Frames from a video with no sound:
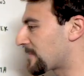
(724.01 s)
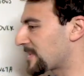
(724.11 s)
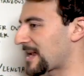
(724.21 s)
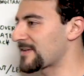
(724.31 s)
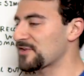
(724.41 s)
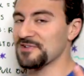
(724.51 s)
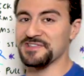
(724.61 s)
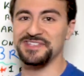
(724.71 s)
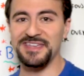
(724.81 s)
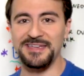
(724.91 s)
something that I've actually
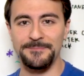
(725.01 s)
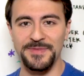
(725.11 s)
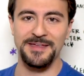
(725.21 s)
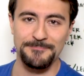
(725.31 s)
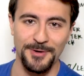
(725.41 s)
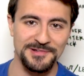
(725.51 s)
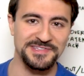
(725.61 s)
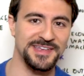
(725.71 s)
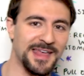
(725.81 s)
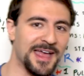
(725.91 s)
seen in
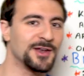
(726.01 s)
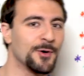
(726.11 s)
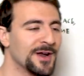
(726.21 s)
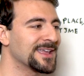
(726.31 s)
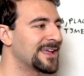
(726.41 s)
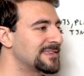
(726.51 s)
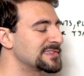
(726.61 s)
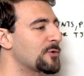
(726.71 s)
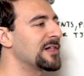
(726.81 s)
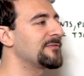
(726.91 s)
person, and you don't wanna get
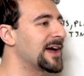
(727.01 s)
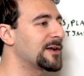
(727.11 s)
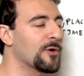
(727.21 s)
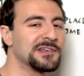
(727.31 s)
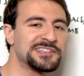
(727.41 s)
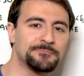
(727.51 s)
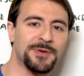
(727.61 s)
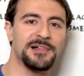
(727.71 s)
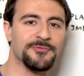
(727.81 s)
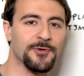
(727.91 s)
disqualified or
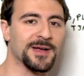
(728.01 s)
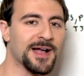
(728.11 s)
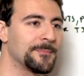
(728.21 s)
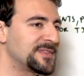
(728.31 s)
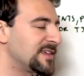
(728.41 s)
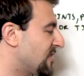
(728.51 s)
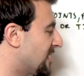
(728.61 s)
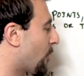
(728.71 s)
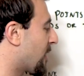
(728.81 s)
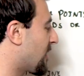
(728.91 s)
expelled from a
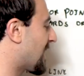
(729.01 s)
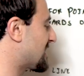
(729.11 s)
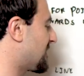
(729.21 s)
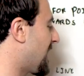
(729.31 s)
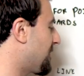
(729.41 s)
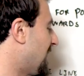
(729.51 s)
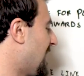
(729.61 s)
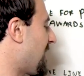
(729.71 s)
competition or your next event,